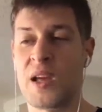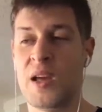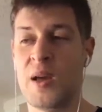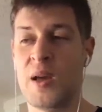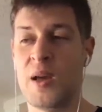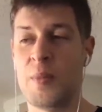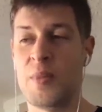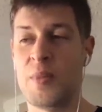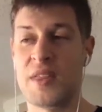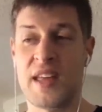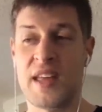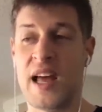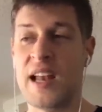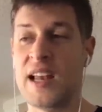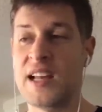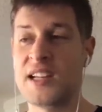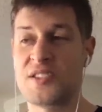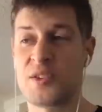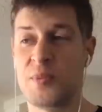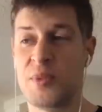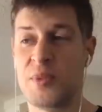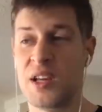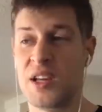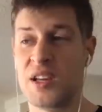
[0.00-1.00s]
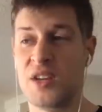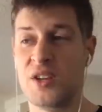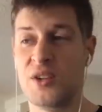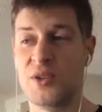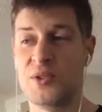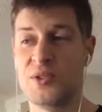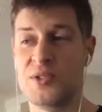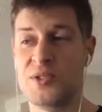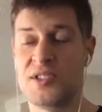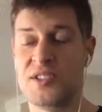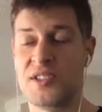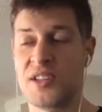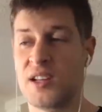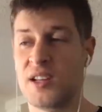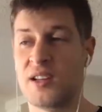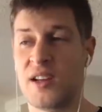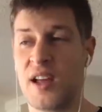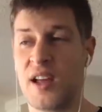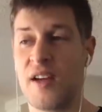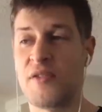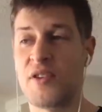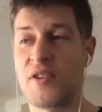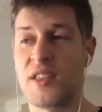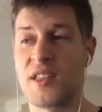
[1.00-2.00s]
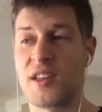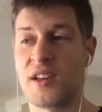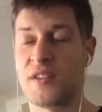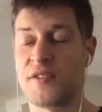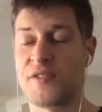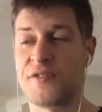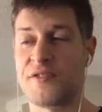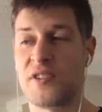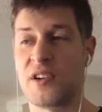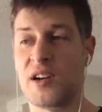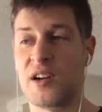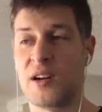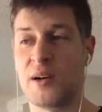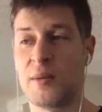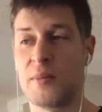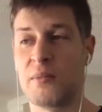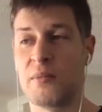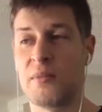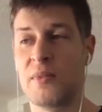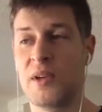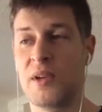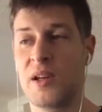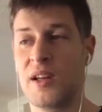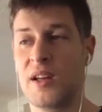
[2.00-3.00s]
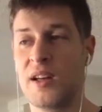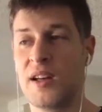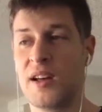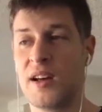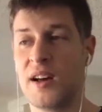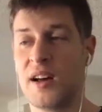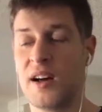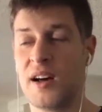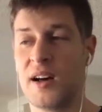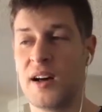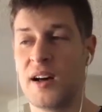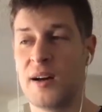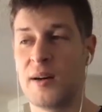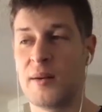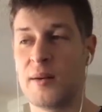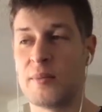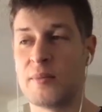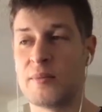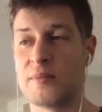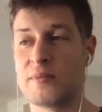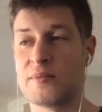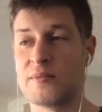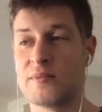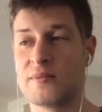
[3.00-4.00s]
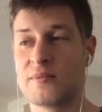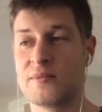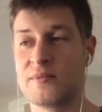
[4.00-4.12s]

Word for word: but phthalates are being used in everything from um,